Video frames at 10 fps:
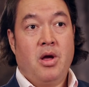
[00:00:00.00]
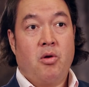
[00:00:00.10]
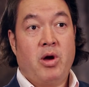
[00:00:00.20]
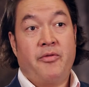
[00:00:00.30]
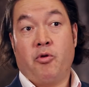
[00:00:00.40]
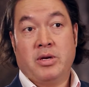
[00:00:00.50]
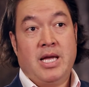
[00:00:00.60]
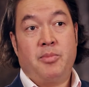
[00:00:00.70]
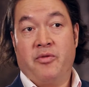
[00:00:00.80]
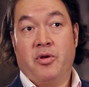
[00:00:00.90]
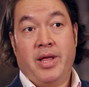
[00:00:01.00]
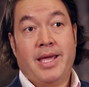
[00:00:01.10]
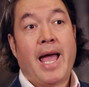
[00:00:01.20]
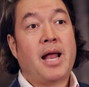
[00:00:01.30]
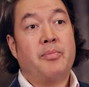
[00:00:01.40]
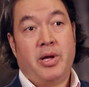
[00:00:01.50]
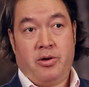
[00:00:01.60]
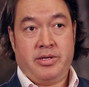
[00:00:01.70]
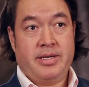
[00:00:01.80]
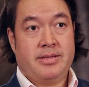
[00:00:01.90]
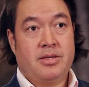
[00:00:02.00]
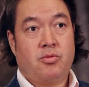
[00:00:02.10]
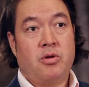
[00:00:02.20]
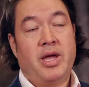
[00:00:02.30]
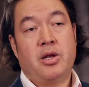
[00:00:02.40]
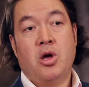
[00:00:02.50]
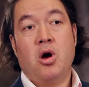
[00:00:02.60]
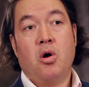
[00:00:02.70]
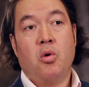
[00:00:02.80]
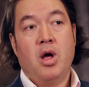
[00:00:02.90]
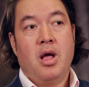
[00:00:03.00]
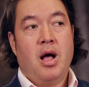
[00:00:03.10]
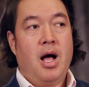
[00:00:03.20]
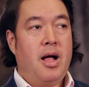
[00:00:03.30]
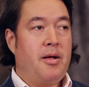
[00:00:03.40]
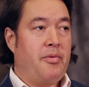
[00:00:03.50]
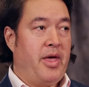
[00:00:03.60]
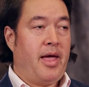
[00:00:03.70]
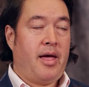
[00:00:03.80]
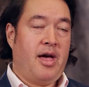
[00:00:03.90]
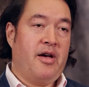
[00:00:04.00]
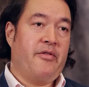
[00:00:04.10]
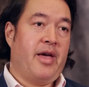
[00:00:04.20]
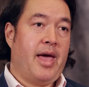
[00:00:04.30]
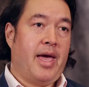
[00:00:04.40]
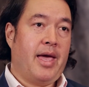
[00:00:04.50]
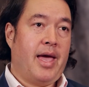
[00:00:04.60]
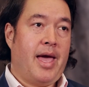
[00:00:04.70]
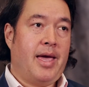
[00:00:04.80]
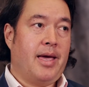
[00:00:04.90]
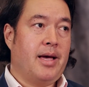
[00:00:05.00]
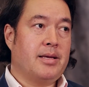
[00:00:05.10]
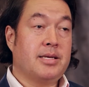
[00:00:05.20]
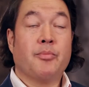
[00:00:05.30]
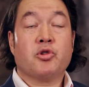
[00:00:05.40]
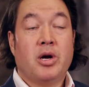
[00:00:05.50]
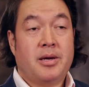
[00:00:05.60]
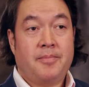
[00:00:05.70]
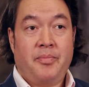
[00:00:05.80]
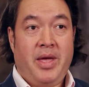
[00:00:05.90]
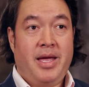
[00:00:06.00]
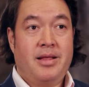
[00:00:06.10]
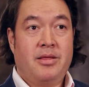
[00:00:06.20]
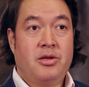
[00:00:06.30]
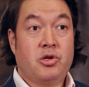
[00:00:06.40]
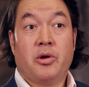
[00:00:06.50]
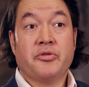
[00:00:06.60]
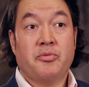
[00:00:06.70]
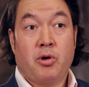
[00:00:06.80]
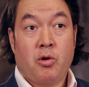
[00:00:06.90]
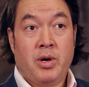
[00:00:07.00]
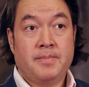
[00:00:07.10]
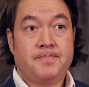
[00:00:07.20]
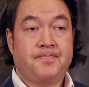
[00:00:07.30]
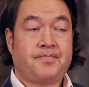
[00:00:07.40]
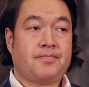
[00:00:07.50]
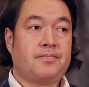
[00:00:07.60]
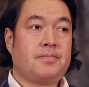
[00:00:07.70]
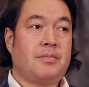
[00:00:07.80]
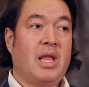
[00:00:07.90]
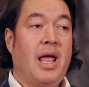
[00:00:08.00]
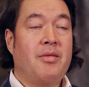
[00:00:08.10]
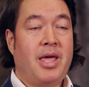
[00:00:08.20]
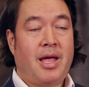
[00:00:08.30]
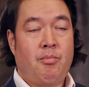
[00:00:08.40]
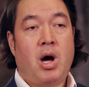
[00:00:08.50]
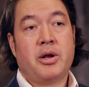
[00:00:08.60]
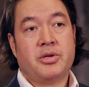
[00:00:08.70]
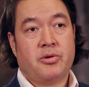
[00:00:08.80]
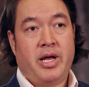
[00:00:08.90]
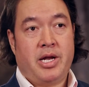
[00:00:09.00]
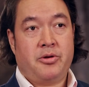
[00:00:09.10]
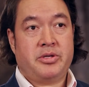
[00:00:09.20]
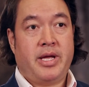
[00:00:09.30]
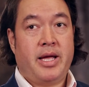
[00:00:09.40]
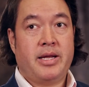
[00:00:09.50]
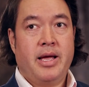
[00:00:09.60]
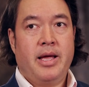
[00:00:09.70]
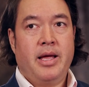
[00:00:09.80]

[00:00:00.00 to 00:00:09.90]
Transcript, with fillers: Right? For example, even like Caterpillar does this, where they know uh, they have a, a, a uh, dump truck in the jungles of Burma, and they can monitor it and understand,